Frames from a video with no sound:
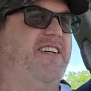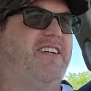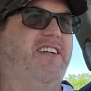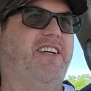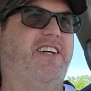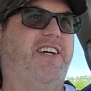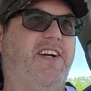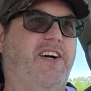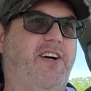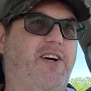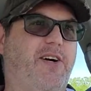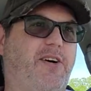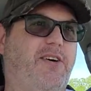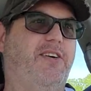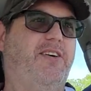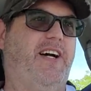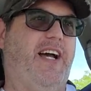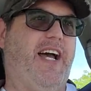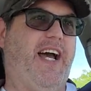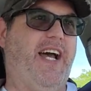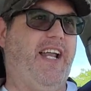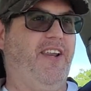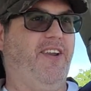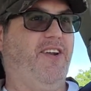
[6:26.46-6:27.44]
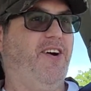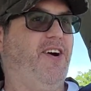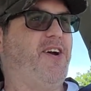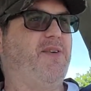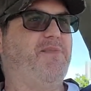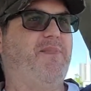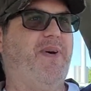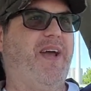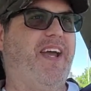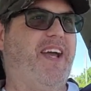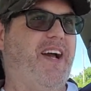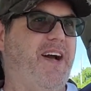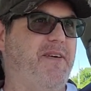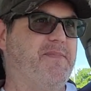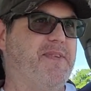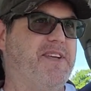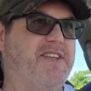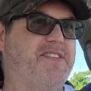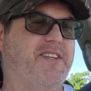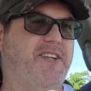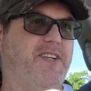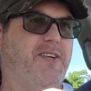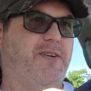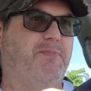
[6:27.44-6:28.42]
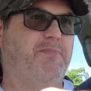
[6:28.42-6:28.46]
you know, and look at me, I'm
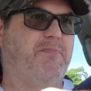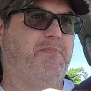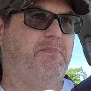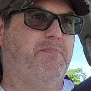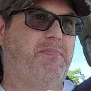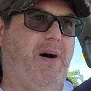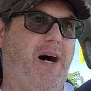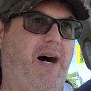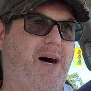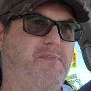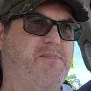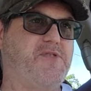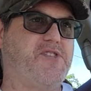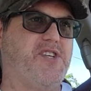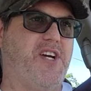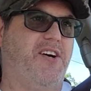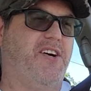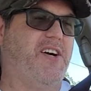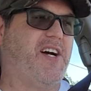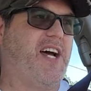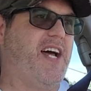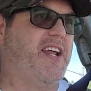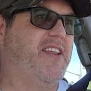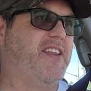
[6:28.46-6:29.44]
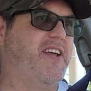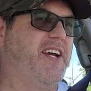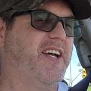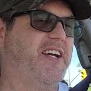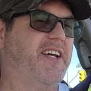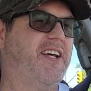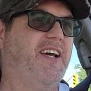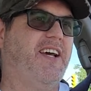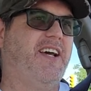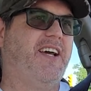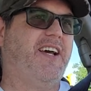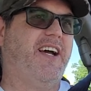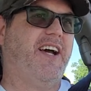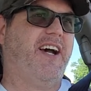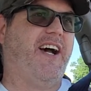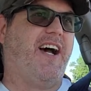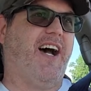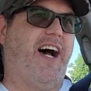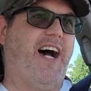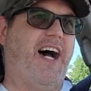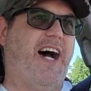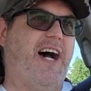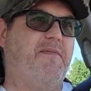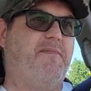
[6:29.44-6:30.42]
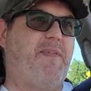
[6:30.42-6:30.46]
this, you know, bombshell kind of thing.
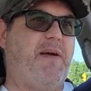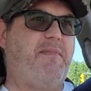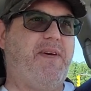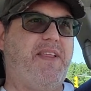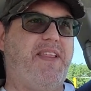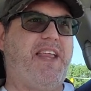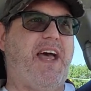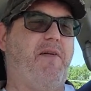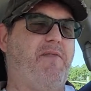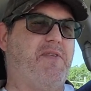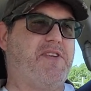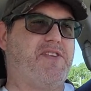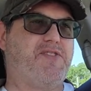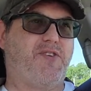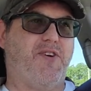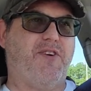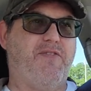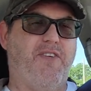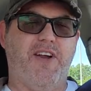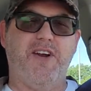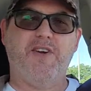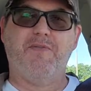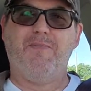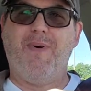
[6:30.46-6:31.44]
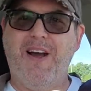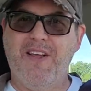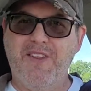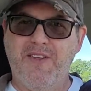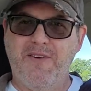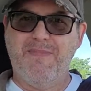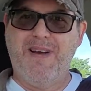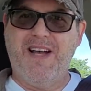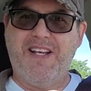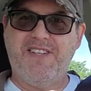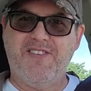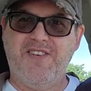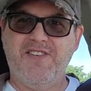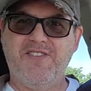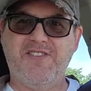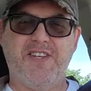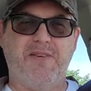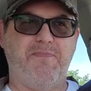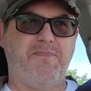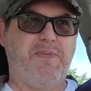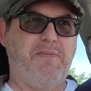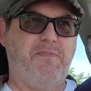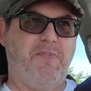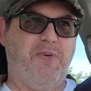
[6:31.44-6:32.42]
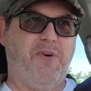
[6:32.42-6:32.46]
Uh, maybe that would sort of undermine their message
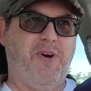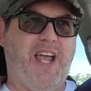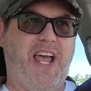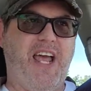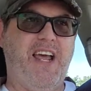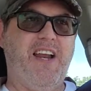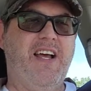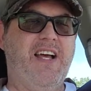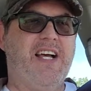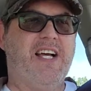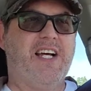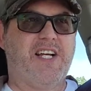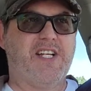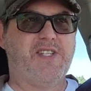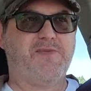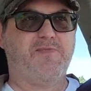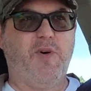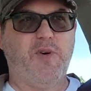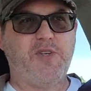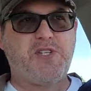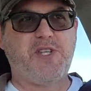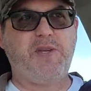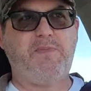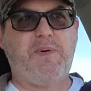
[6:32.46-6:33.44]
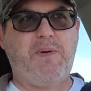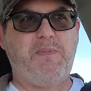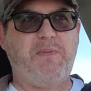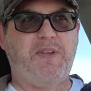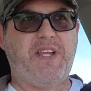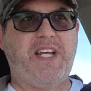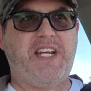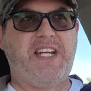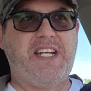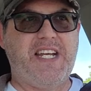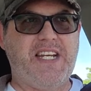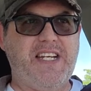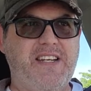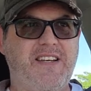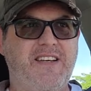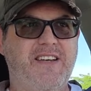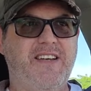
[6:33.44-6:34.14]
that people can't, because most of the people that did,